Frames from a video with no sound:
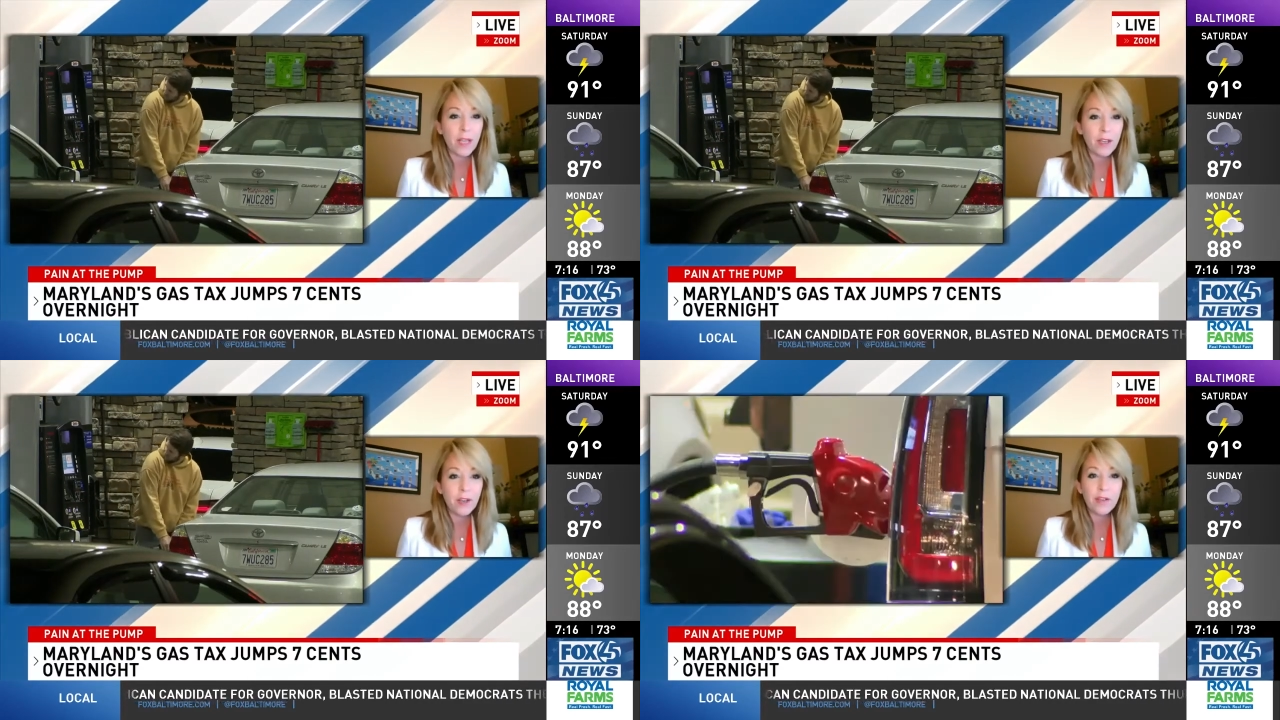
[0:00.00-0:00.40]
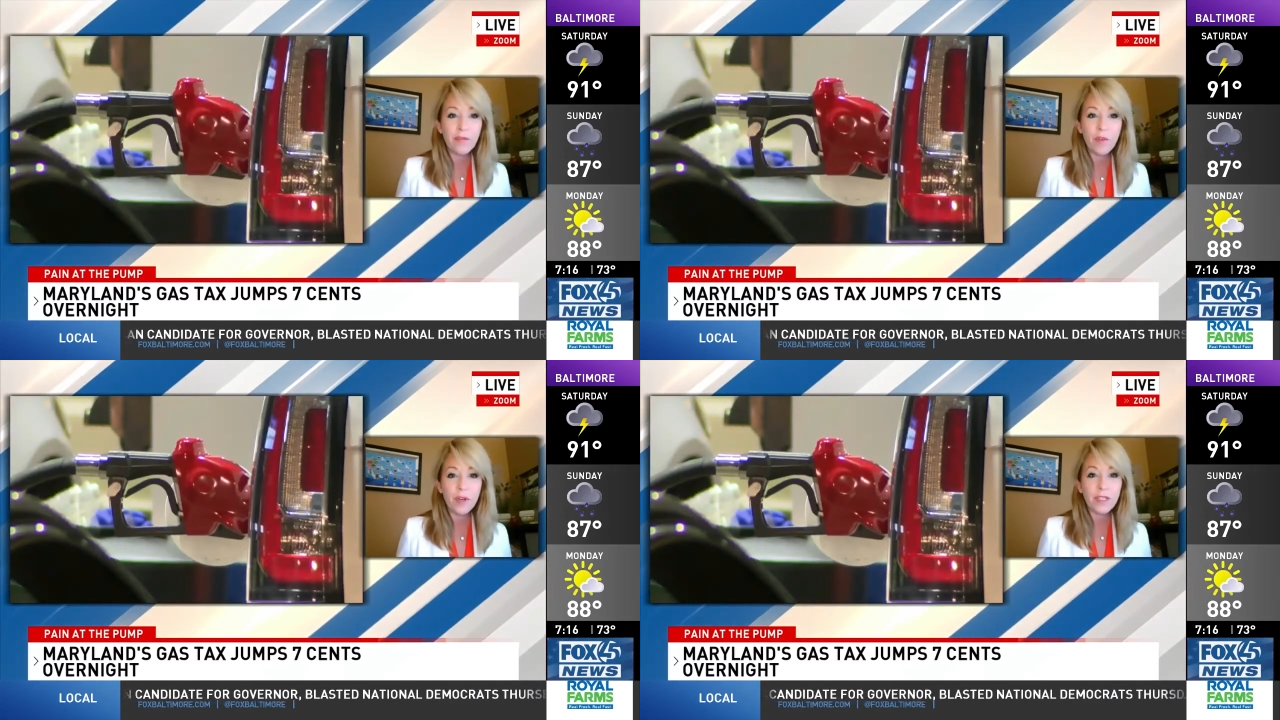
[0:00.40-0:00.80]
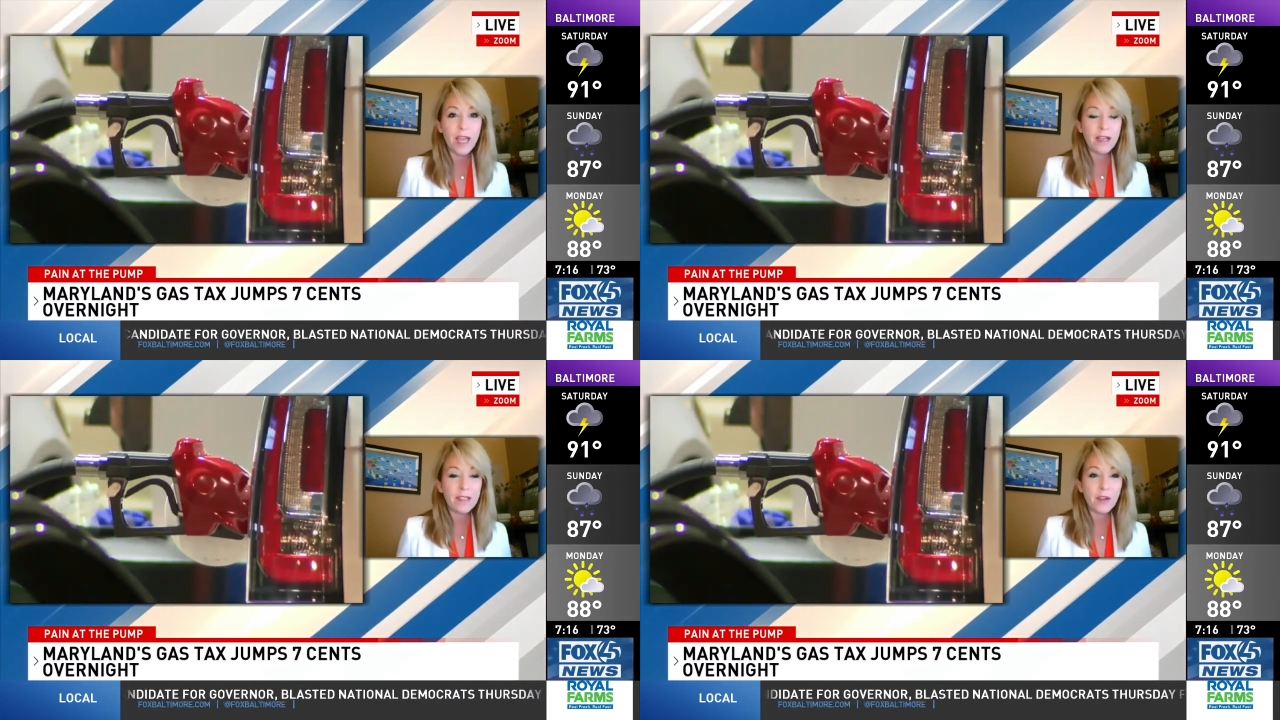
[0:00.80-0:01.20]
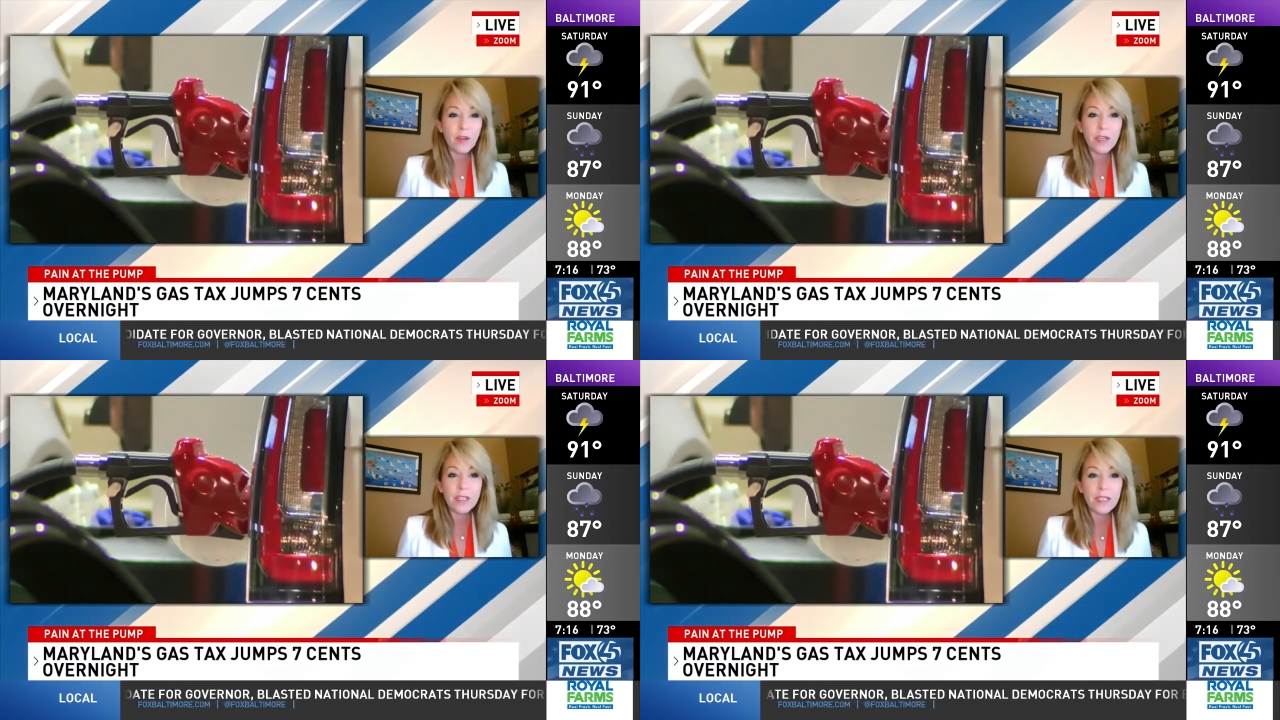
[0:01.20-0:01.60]
I couldn't afford tax
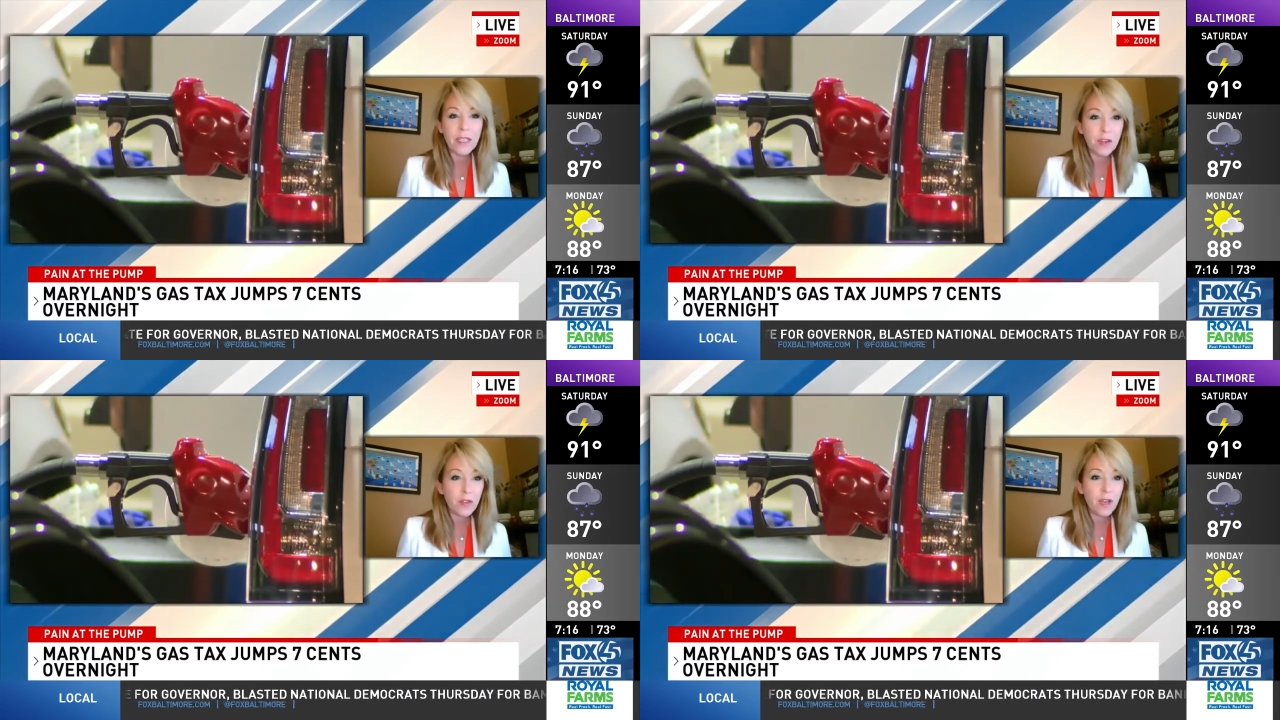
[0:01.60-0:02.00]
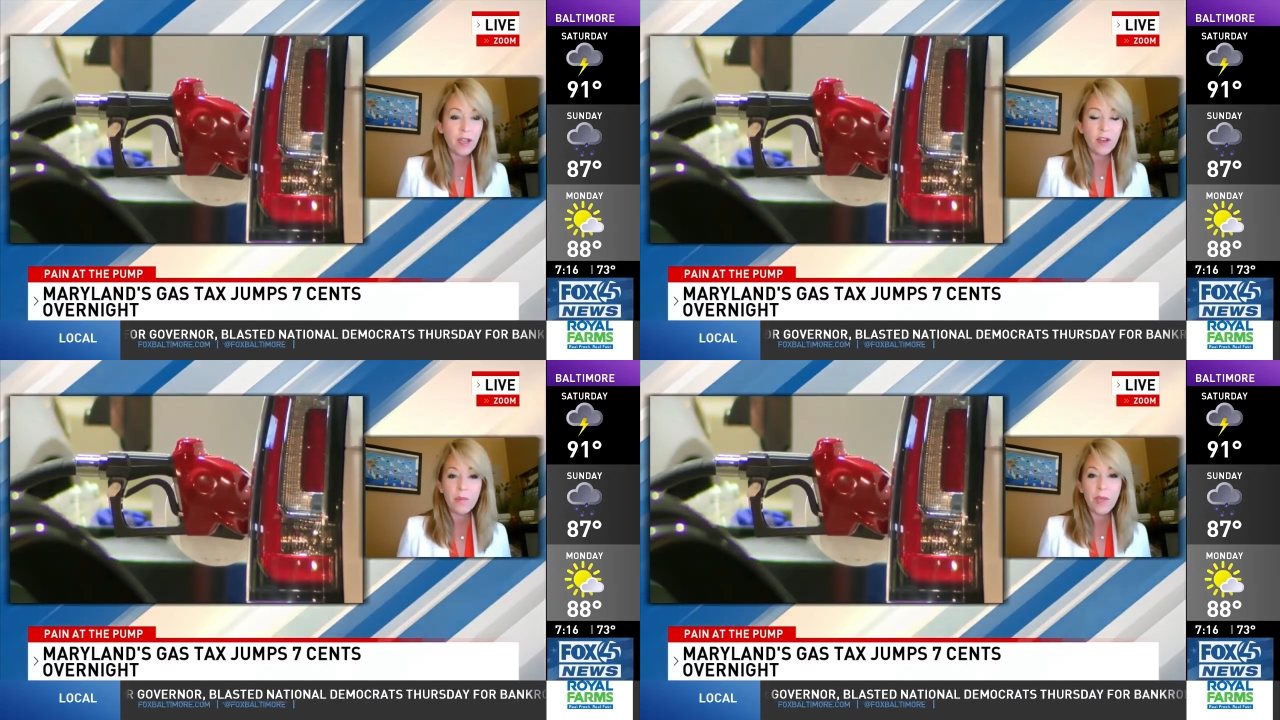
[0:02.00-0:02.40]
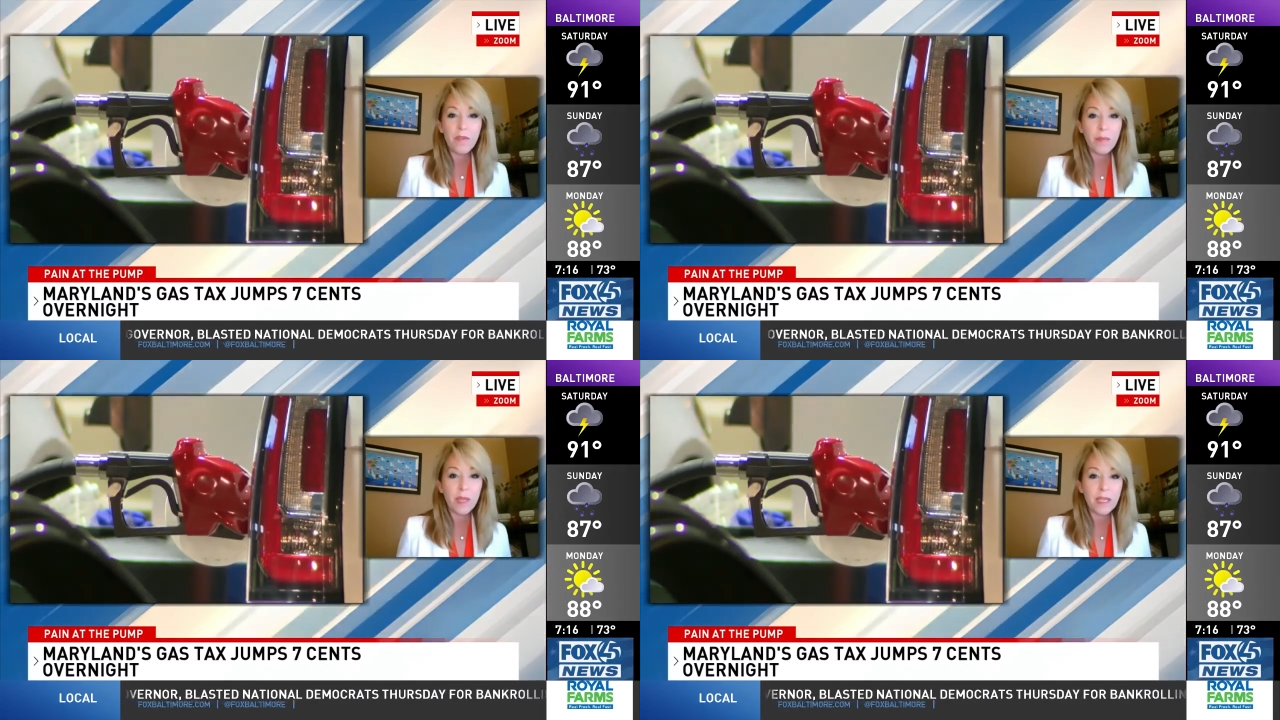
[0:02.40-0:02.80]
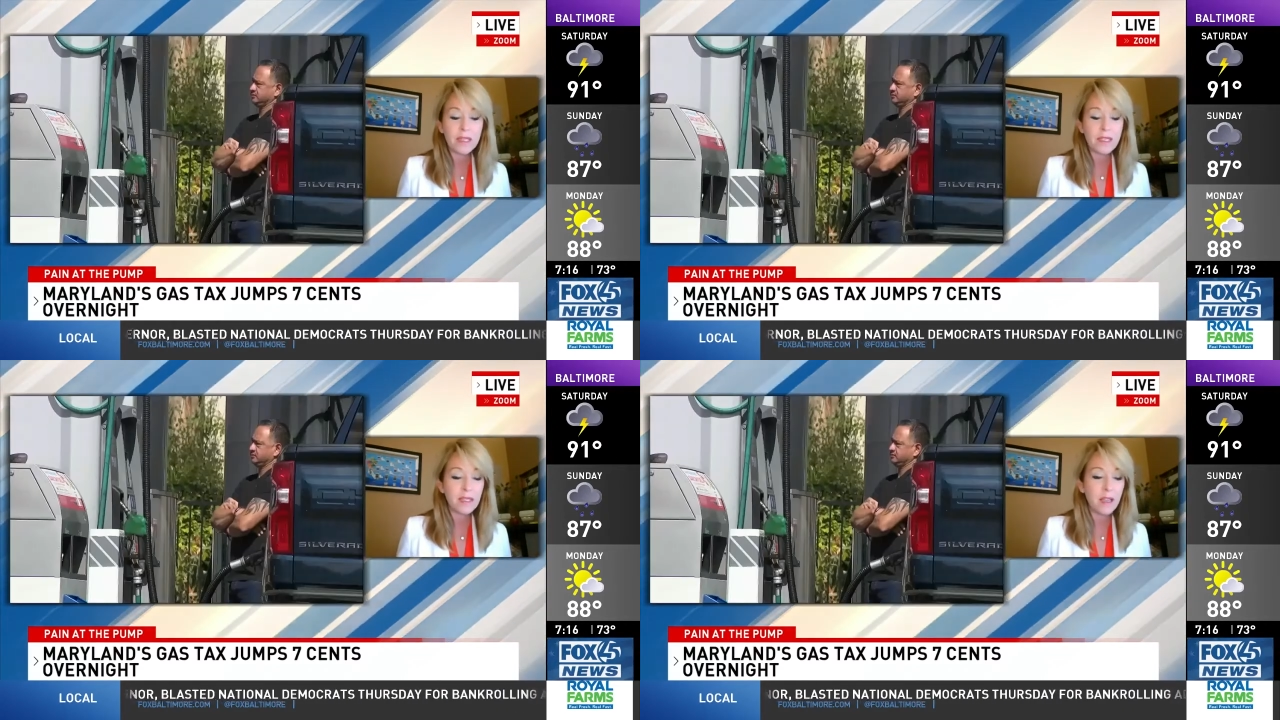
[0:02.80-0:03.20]
increases. I knew that I couldn't pay for my kids'